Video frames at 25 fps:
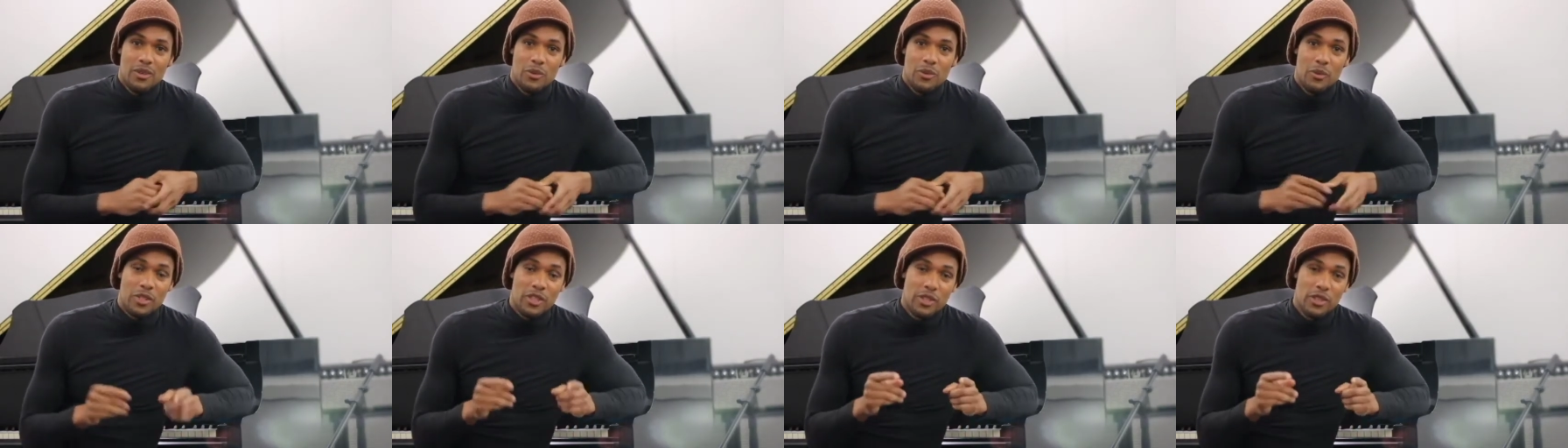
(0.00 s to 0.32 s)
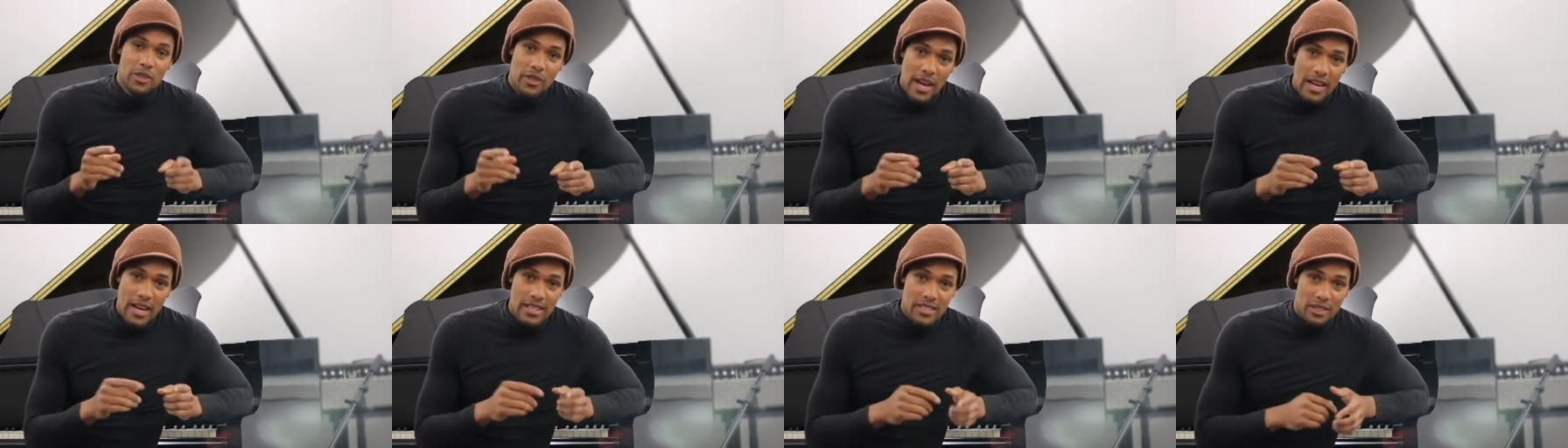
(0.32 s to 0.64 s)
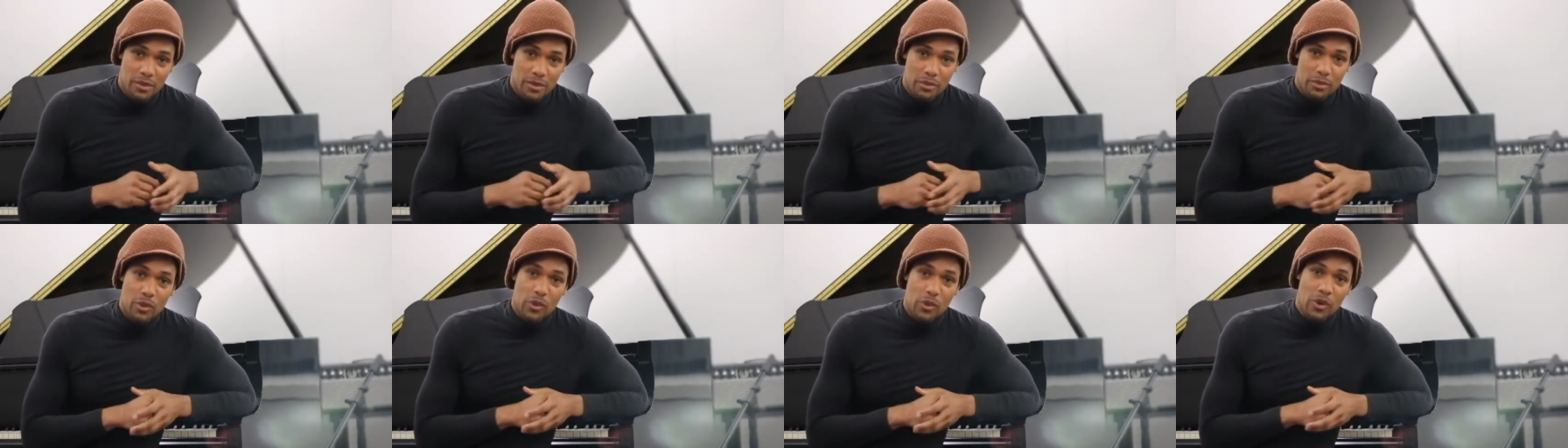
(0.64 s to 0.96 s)
With you guys'
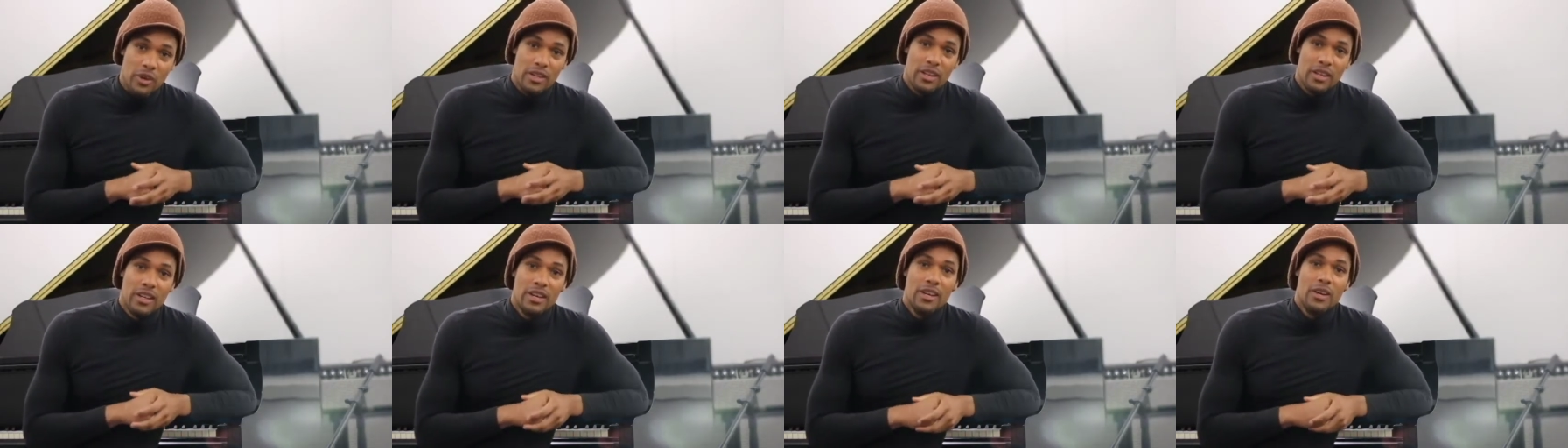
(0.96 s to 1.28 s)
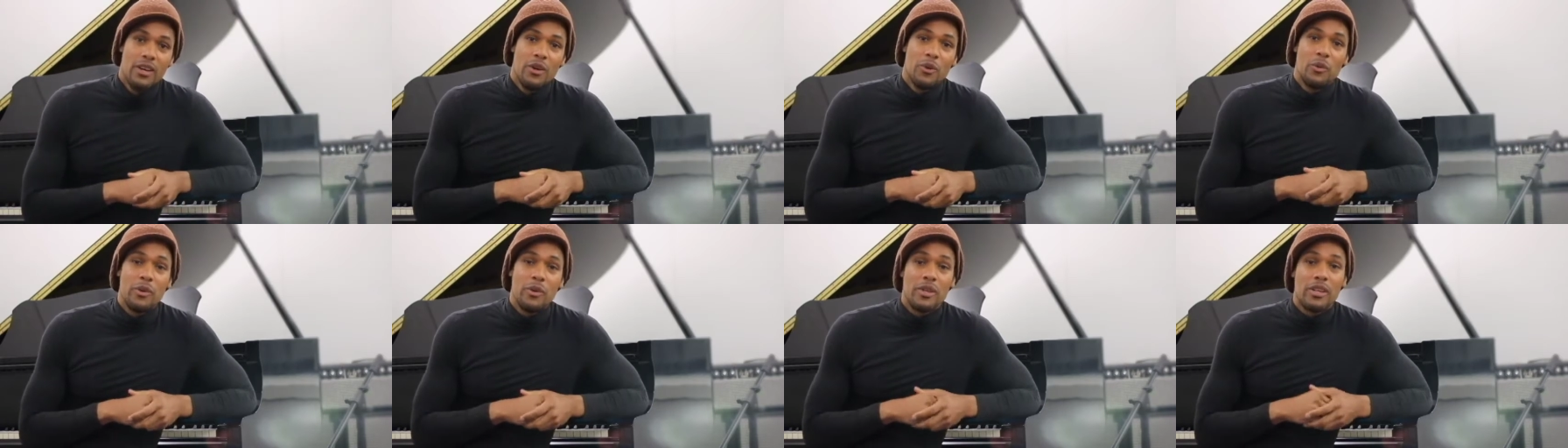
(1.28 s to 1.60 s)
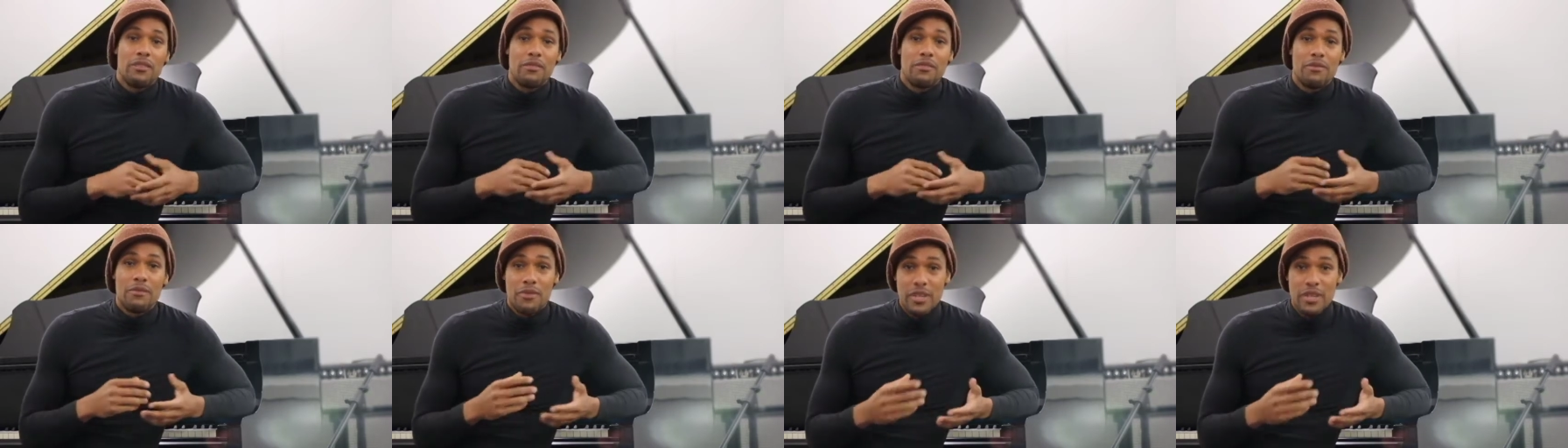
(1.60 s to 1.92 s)
support, we
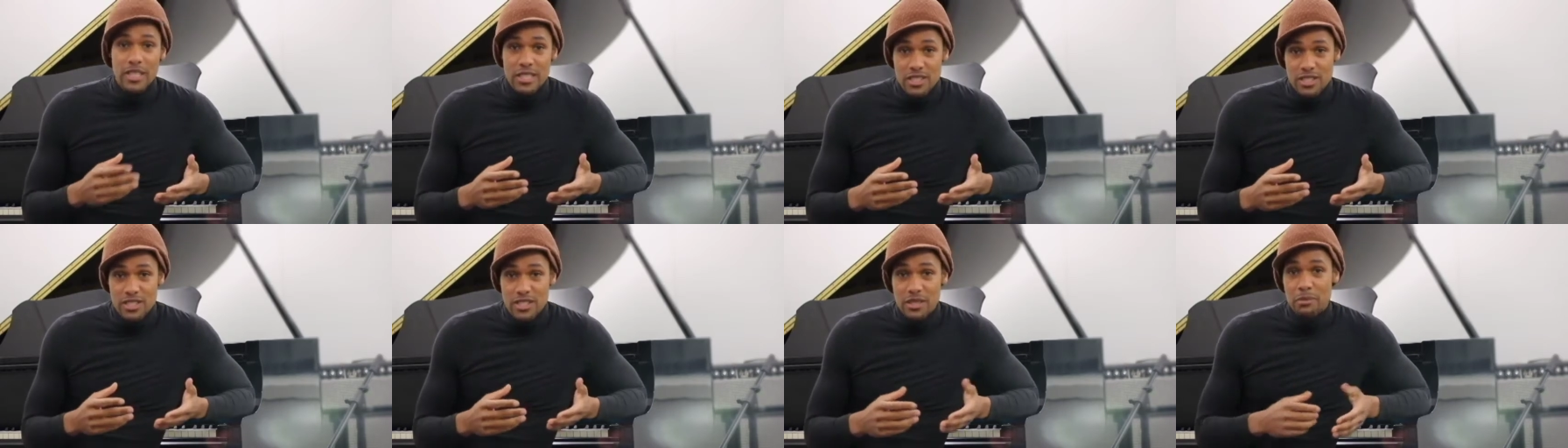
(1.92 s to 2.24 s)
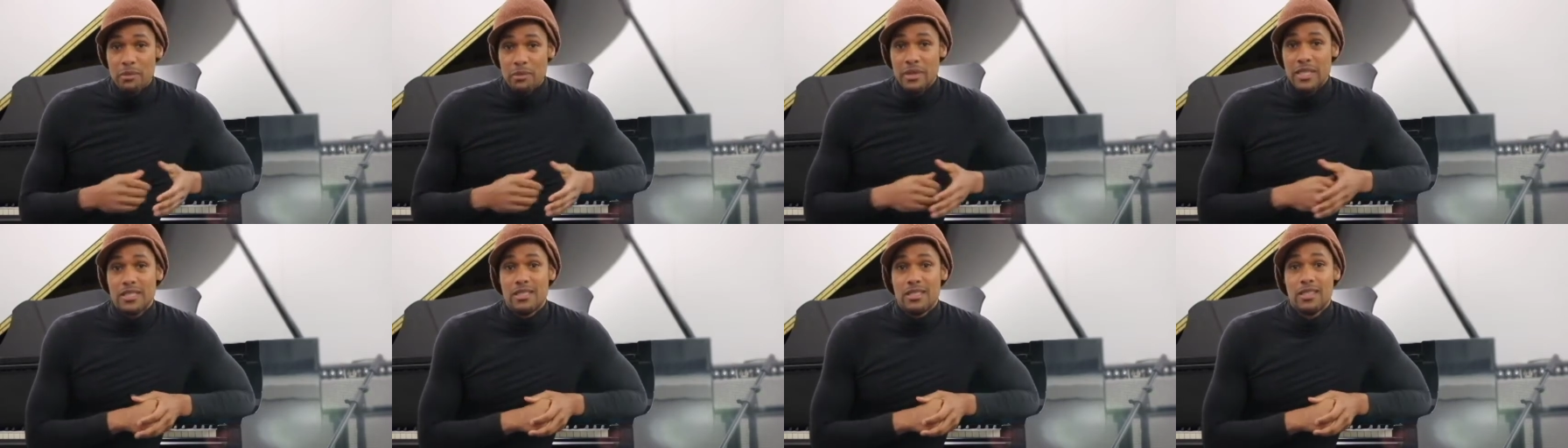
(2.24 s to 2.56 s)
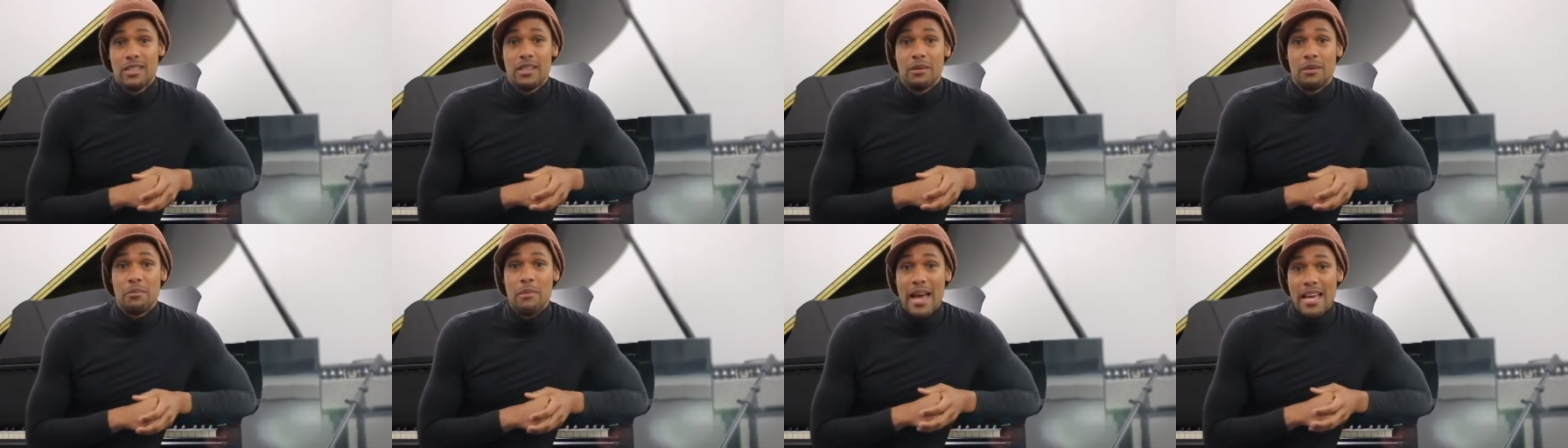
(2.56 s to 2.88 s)
can finish the
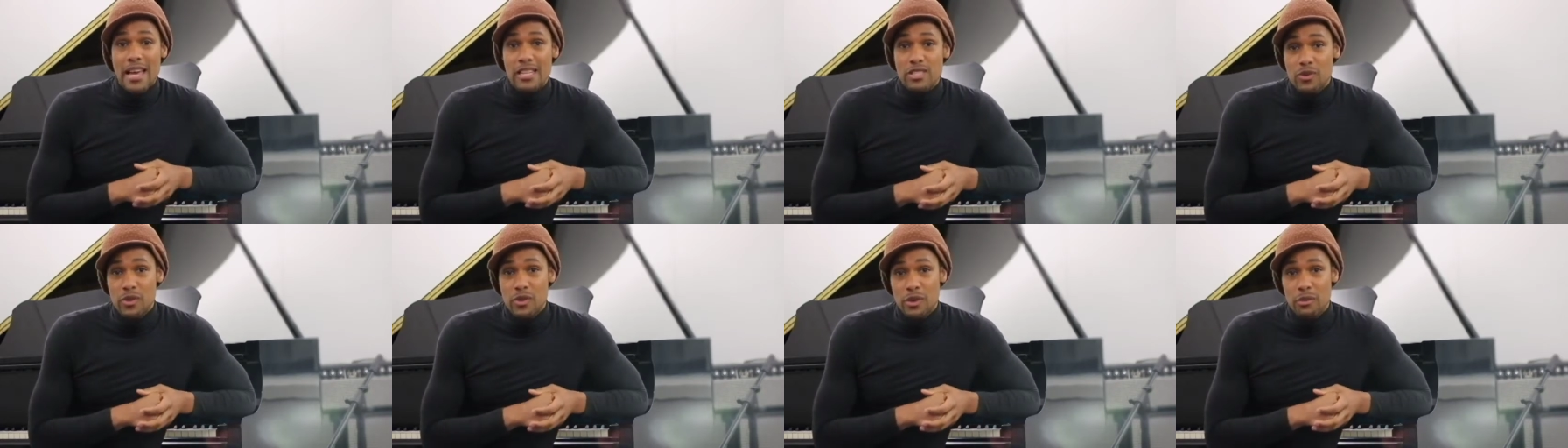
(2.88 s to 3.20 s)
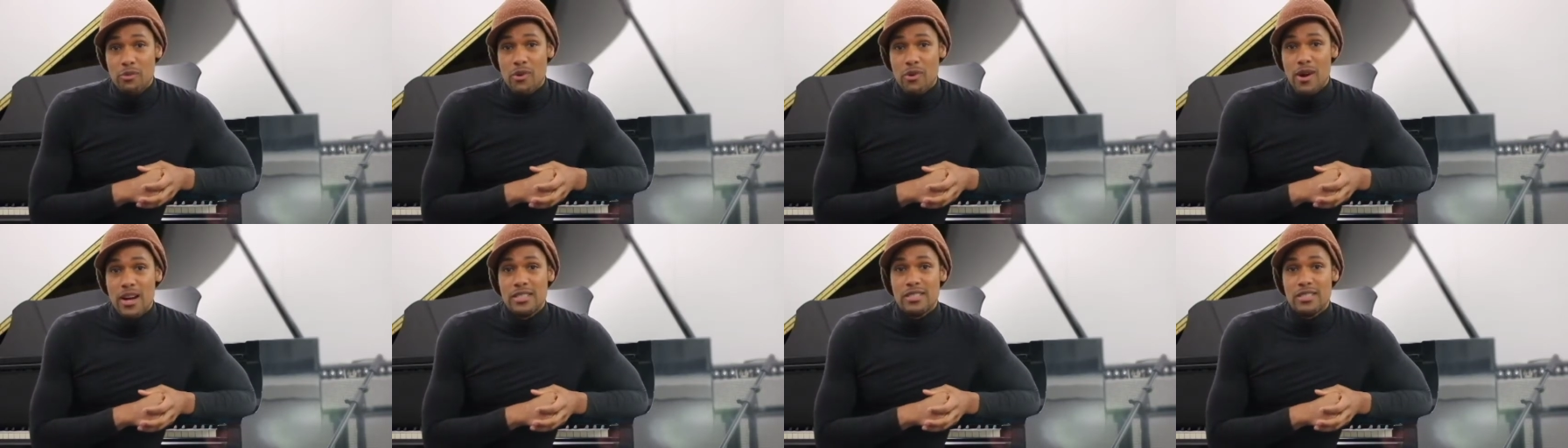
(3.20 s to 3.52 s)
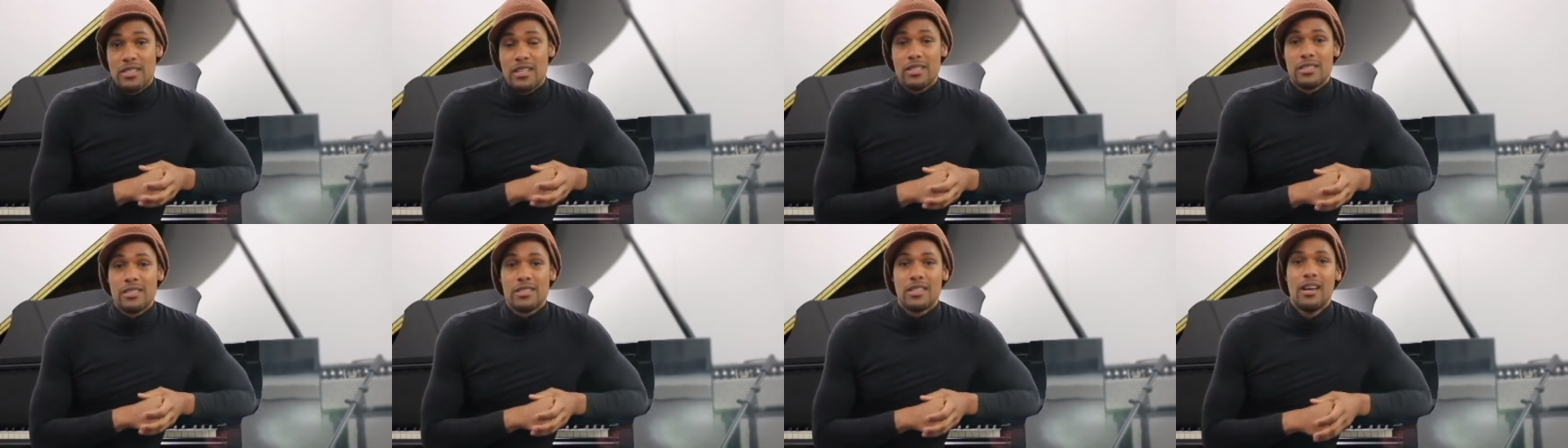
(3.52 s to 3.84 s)
mixing and mastering
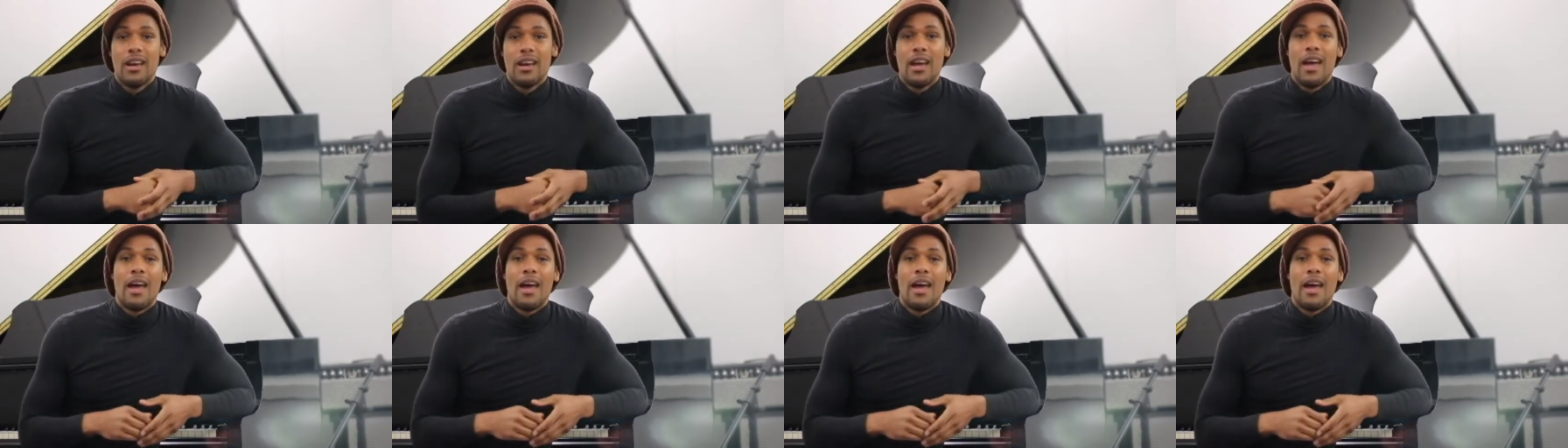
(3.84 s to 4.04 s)
process